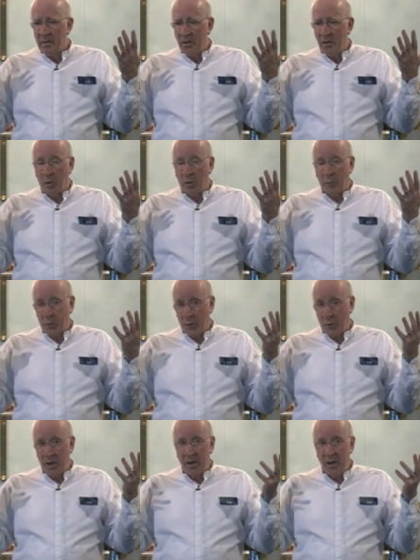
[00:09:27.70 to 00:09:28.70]
In our
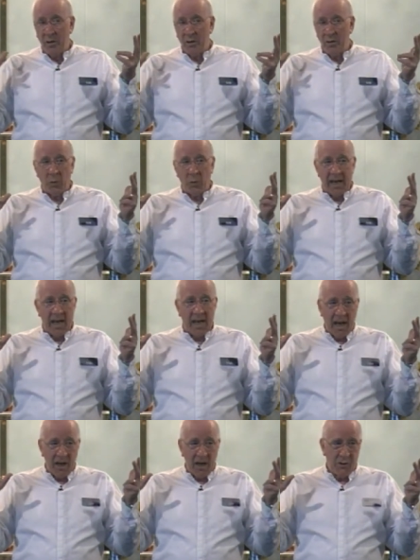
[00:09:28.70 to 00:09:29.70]
prayers, we
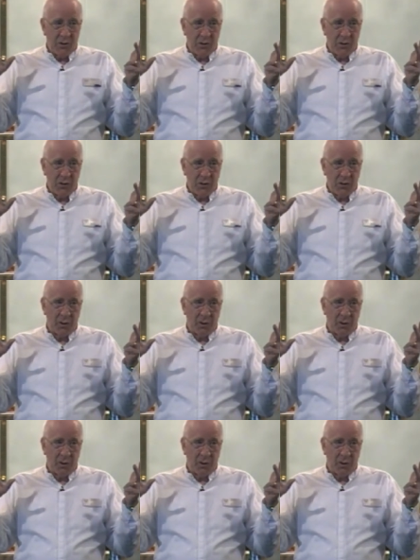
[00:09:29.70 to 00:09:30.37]
ask,